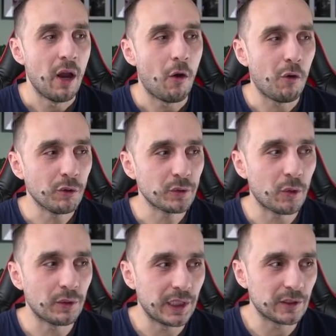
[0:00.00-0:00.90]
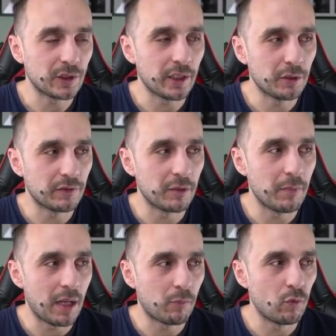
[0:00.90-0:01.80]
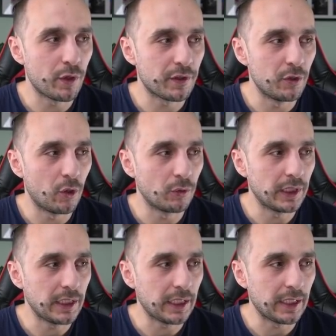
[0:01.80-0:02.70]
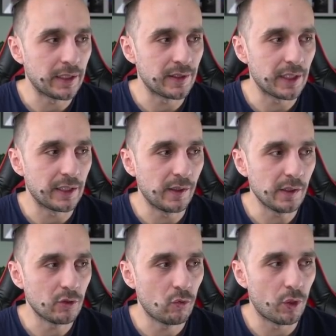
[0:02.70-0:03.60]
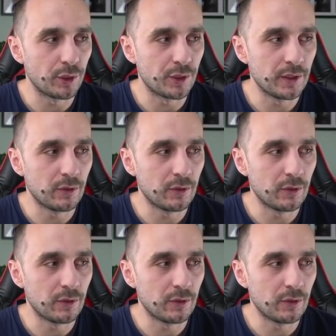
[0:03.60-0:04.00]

Also on this side of the map, worth noting is in this quadrant,